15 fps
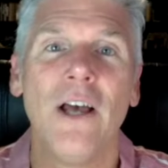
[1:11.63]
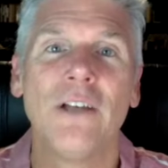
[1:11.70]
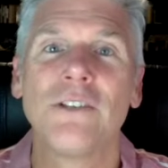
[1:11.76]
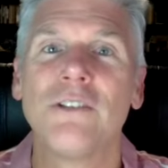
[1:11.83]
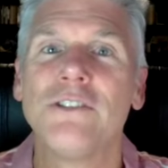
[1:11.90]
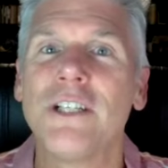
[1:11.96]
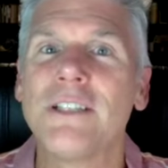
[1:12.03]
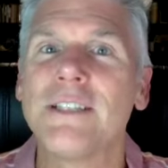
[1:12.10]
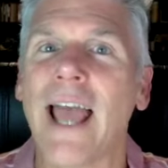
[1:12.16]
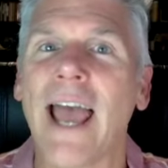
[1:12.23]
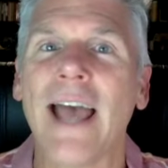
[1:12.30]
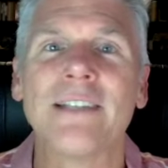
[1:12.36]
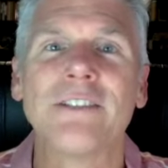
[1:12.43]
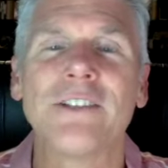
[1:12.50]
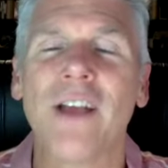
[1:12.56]
So just
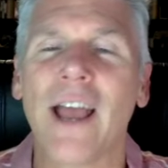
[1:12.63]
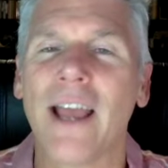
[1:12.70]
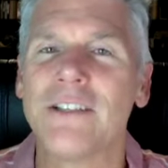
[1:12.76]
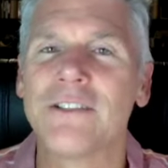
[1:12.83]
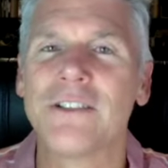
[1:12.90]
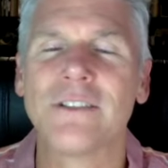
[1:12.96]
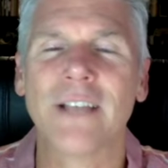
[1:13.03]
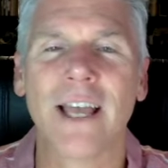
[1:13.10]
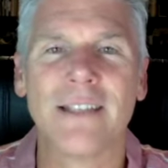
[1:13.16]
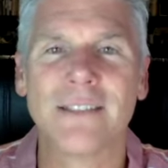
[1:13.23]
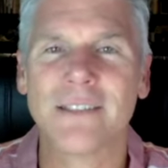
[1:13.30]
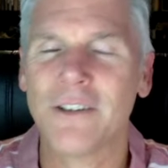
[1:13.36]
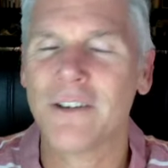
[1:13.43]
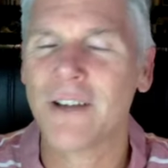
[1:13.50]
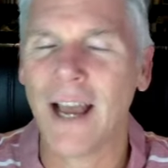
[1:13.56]
ask your angels,
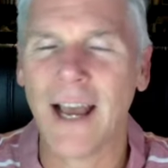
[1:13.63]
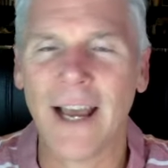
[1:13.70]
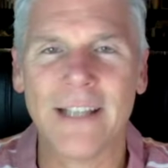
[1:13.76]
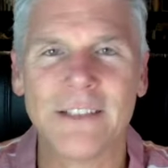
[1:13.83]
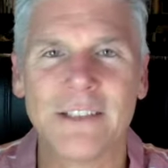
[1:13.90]
ask your guide,